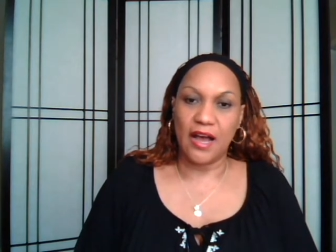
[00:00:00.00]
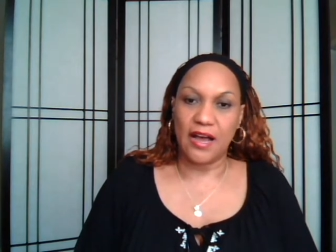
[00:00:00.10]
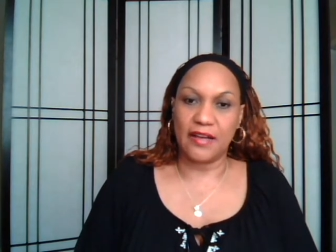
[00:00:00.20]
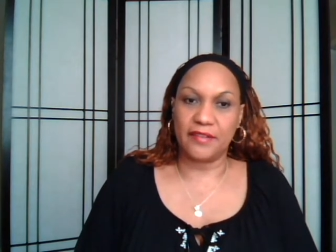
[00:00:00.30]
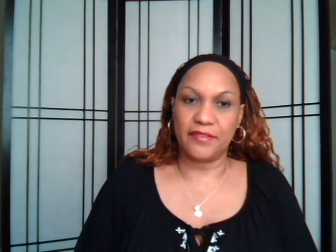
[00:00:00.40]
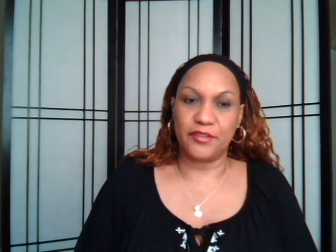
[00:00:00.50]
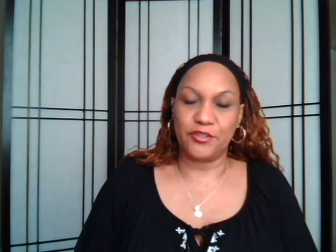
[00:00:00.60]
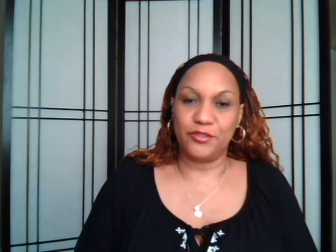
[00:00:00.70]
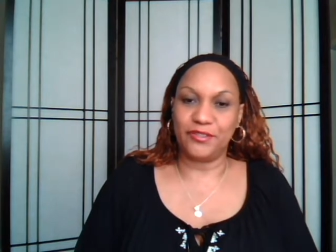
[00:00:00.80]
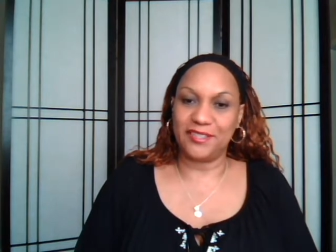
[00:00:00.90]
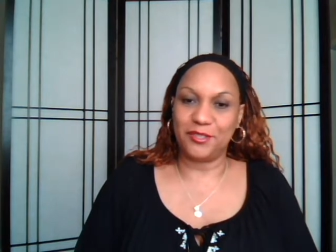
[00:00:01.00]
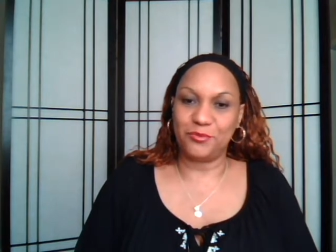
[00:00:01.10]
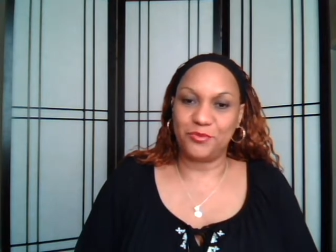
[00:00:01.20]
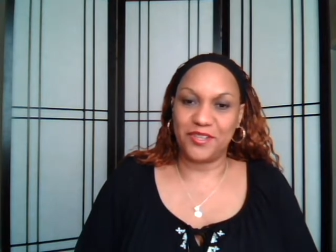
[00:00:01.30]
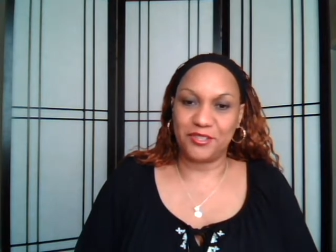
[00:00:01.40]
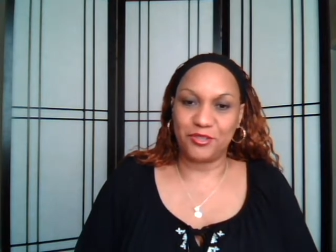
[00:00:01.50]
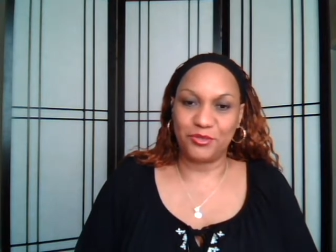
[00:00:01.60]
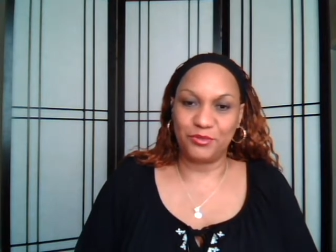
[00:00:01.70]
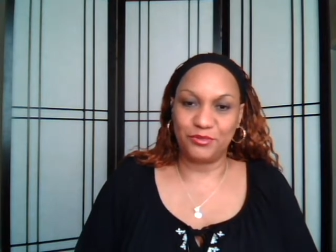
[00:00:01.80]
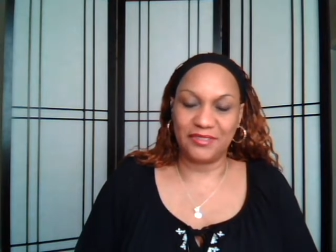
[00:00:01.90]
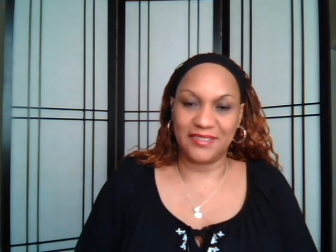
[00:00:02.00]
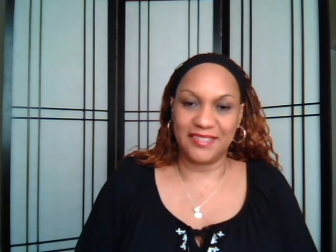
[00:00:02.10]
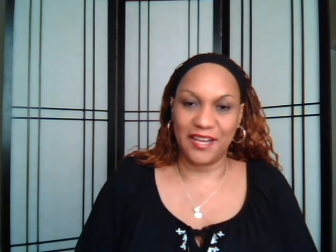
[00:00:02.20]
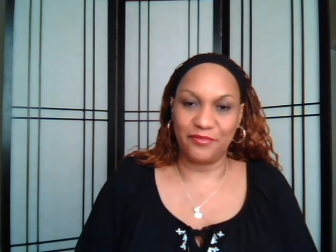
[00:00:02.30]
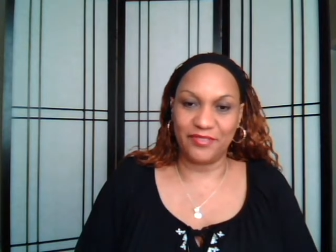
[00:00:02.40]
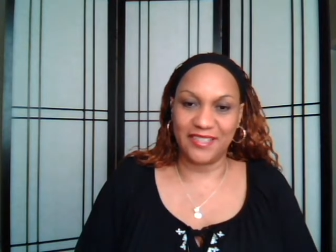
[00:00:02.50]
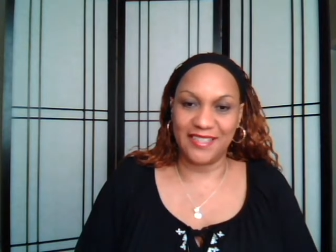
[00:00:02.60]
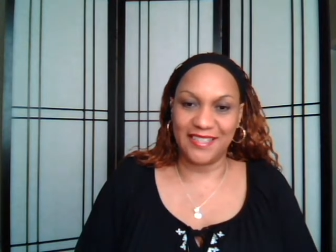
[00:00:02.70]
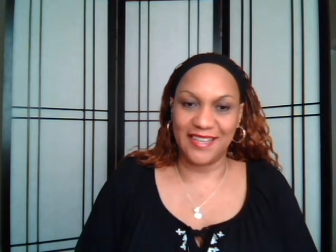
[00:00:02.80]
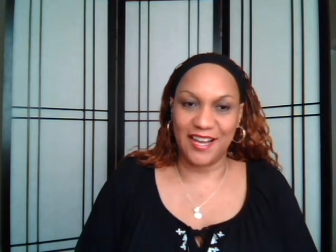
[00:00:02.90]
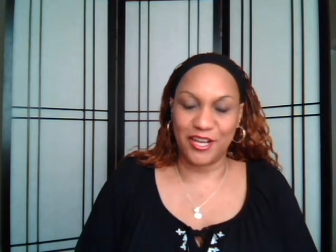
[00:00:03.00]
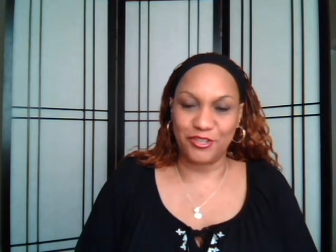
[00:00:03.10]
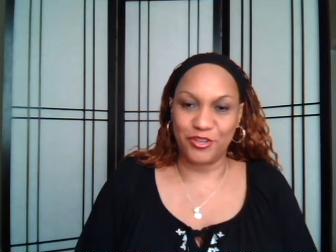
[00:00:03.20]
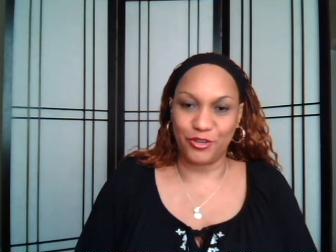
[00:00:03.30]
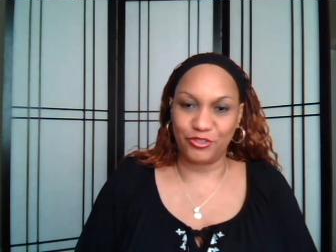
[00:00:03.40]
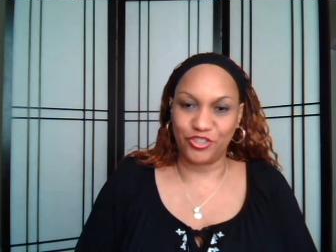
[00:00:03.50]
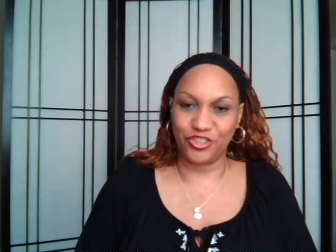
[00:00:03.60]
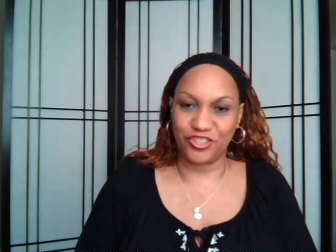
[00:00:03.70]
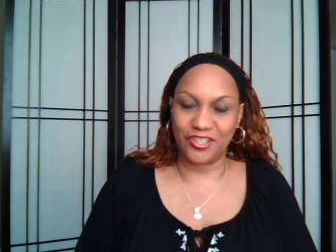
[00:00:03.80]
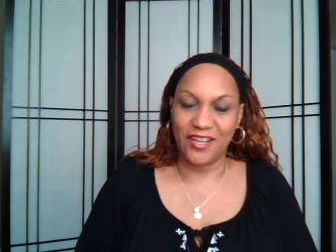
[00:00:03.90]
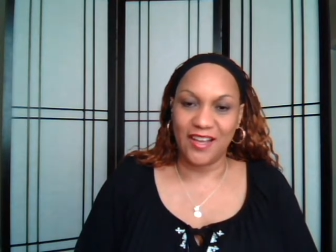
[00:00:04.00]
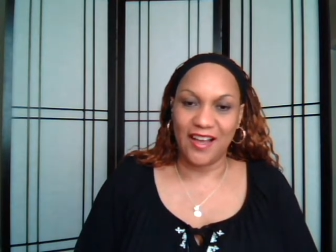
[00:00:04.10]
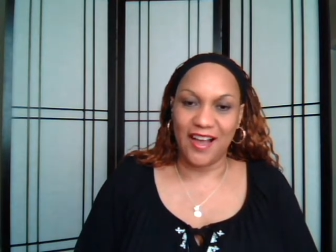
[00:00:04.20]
They're usually the ones who definitely nurture